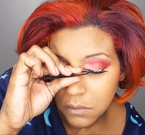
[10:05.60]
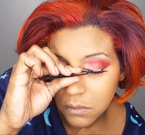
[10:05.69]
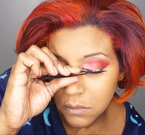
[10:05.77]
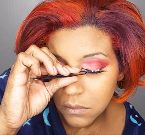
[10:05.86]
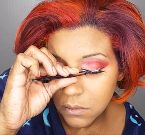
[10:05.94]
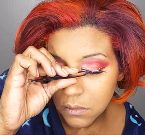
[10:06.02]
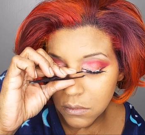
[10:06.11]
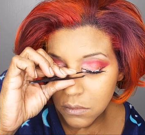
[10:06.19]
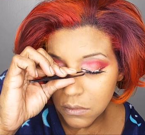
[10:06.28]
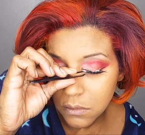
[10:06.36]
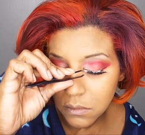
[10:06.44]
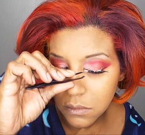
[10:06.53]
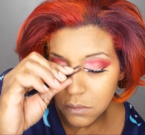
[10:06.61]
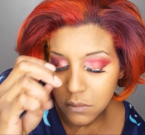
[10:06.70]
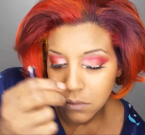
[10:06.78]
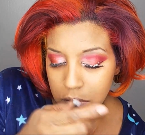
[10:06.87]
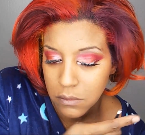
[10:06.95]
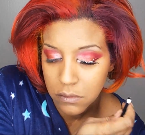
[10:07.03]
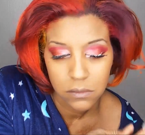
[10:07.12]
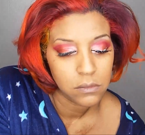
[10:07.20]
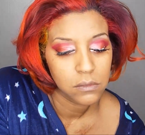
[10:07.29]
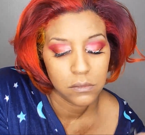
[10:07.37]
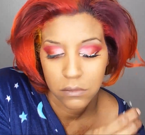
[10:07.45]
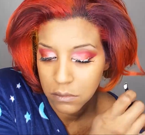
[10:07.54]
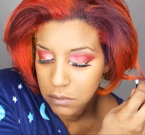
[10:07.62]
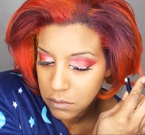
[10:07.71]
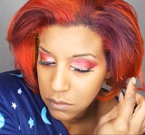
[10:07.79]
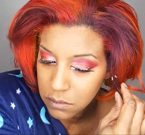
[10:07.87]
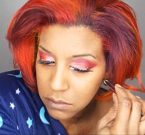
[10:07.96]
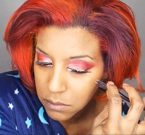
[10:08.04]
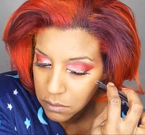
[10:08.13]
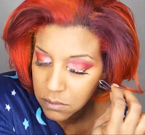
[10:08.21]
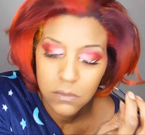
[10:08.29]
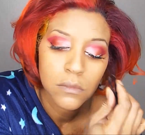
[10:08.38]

[no speech]